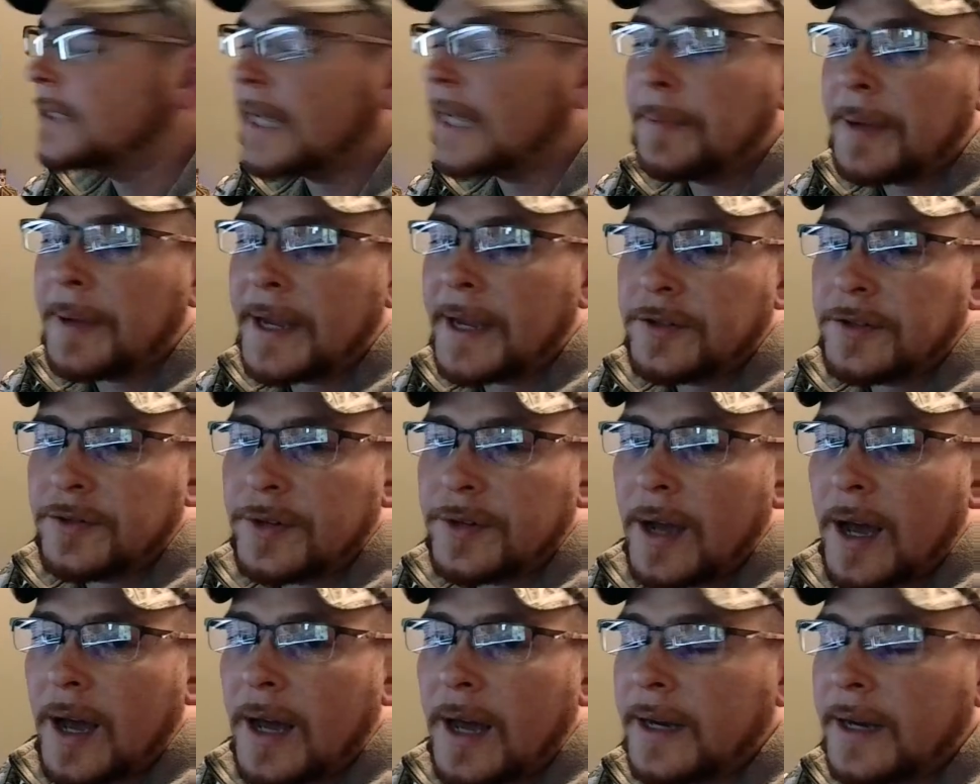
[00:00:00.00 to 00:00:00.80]

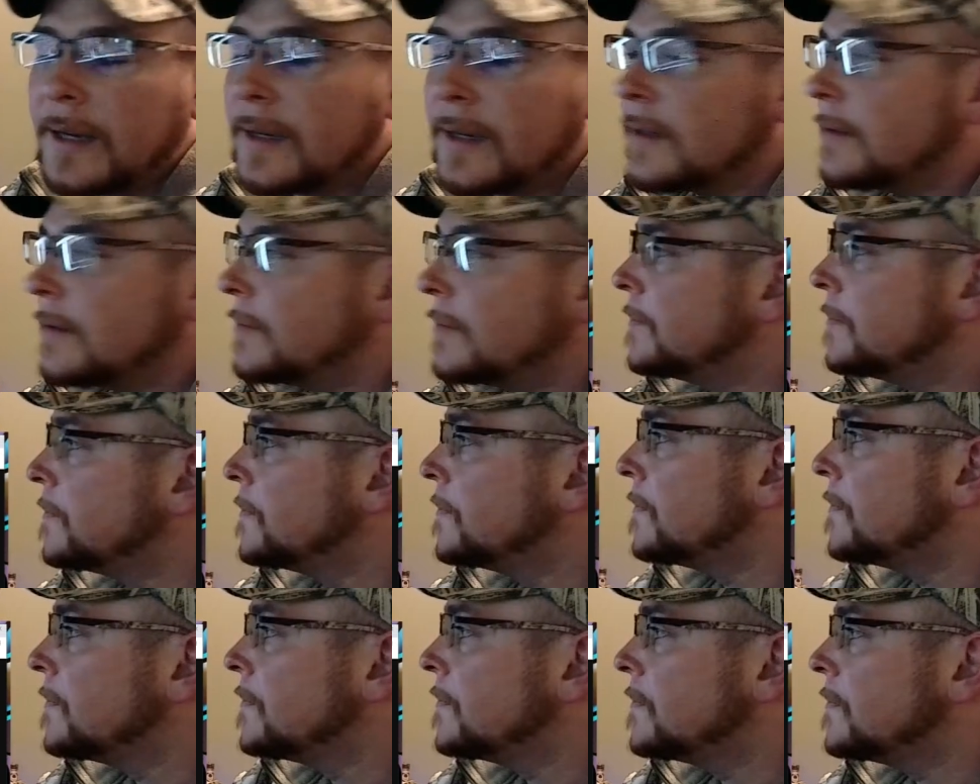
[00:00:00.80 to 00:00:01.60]
patriotic.
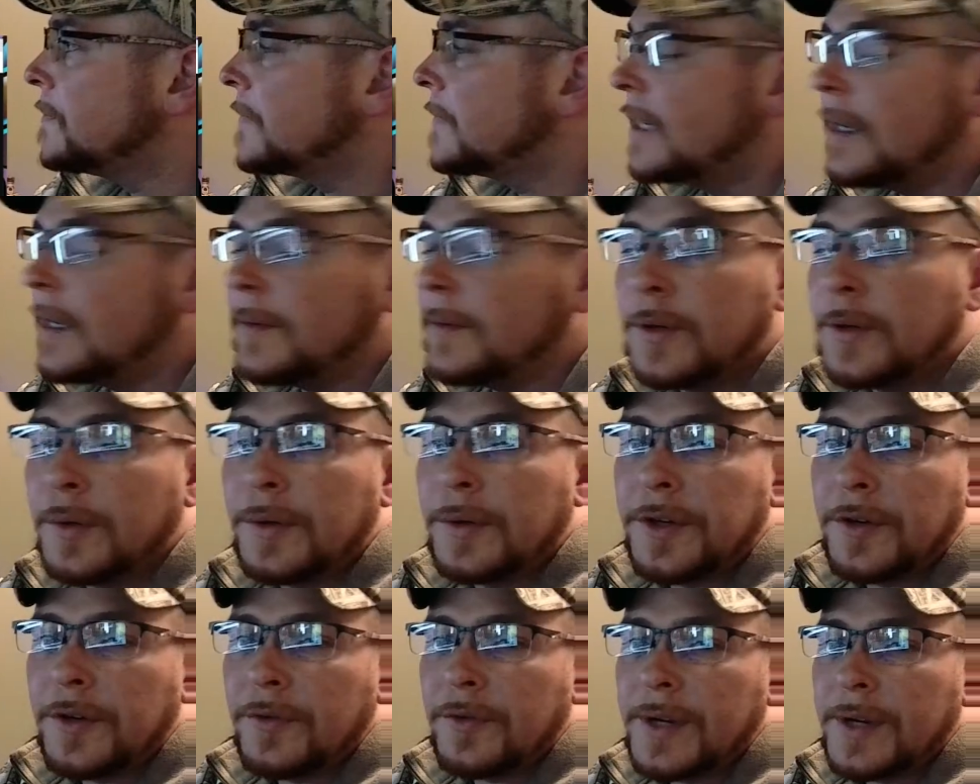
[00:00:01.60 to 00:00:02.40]
Keep doing
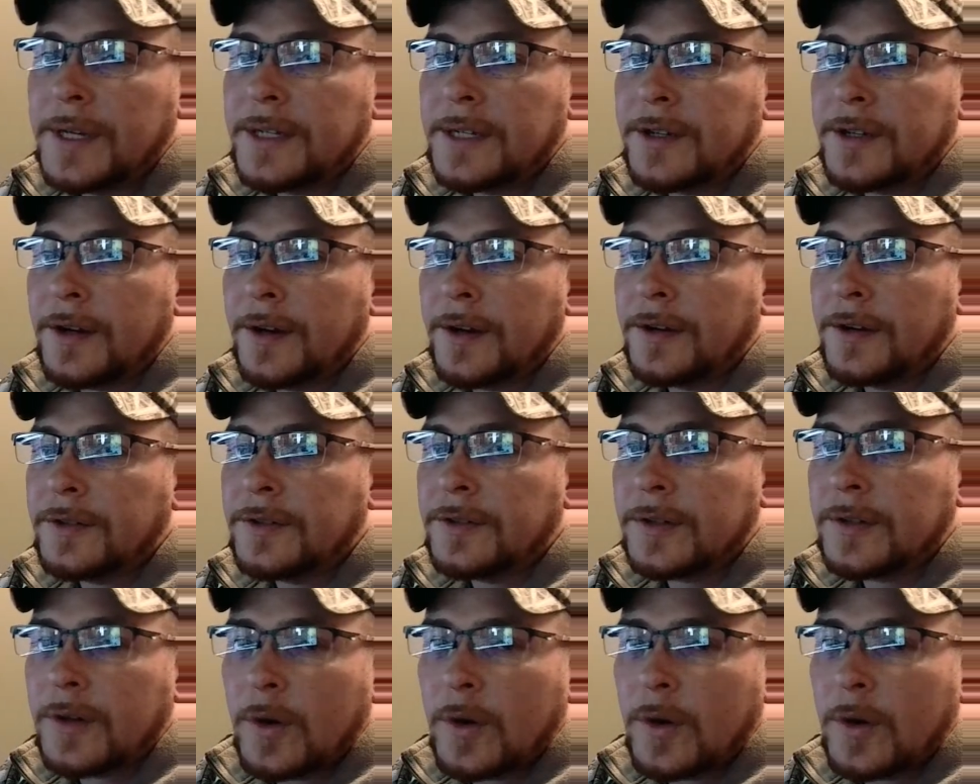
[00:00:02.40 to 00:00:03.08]
your research,